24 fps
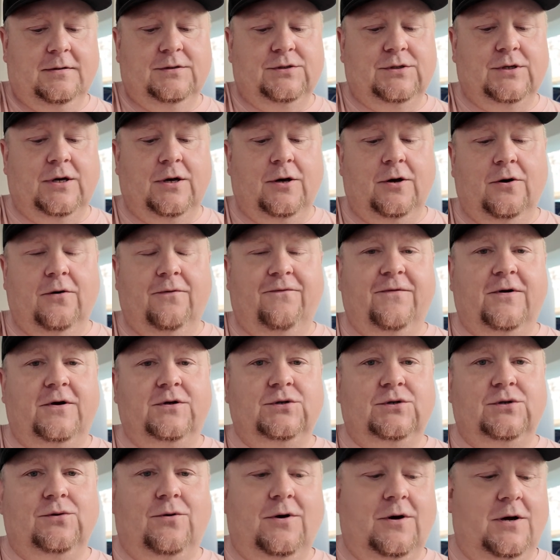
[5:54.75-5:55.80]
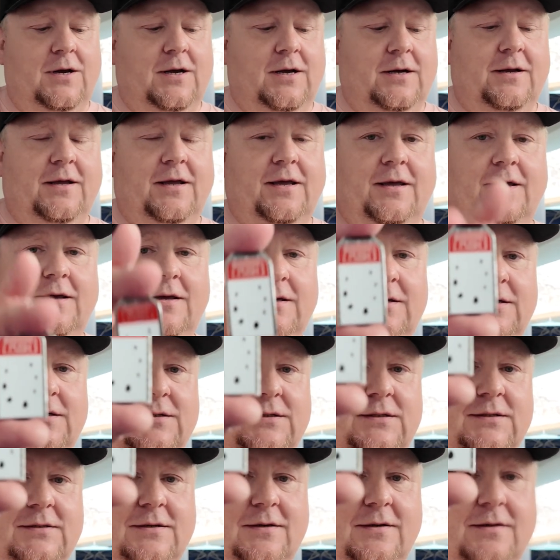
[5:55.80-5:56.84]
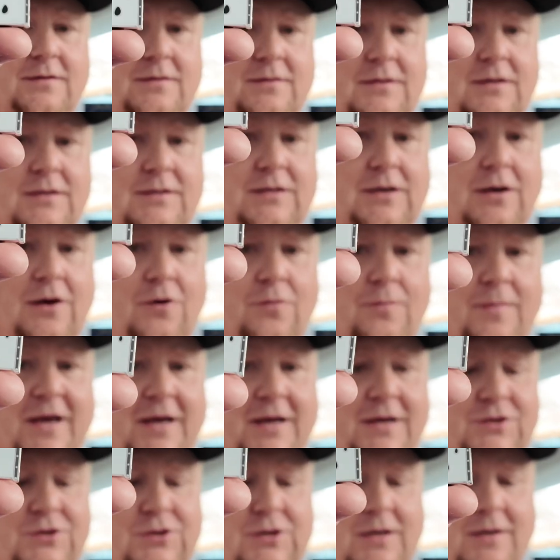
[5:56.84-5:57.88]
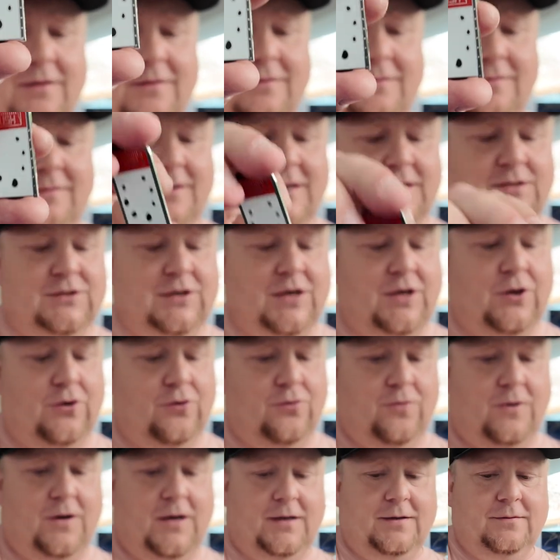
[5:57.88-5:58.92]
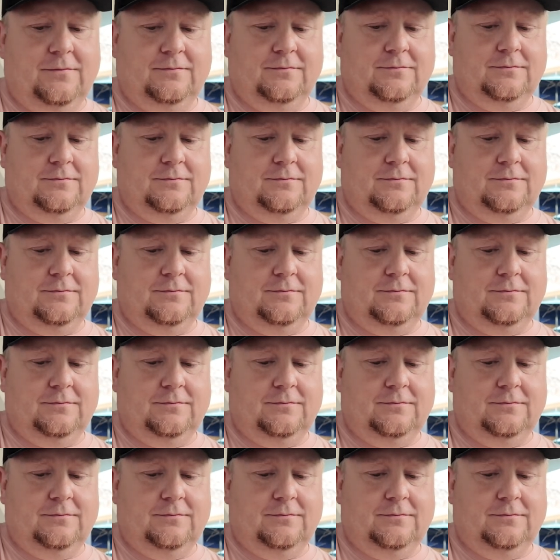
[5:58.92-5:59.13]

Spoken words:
So first one is the Dalmatian. That's a cute one.